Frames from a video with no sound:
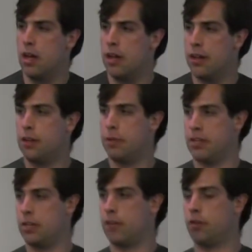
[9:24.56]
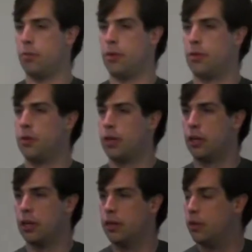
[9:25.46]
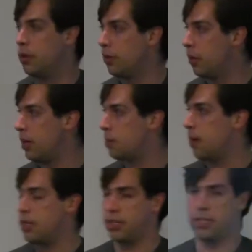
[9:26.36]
The other major effort we've been doing with the ROS project